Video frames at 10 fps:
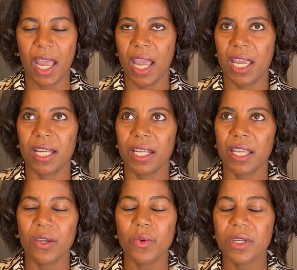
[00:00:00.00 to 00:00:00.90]
And
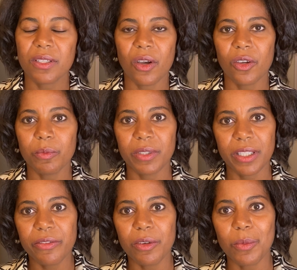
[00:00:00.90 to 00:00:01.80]
it was
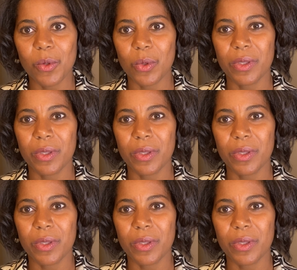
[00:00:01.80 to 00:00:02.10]
unbelievable,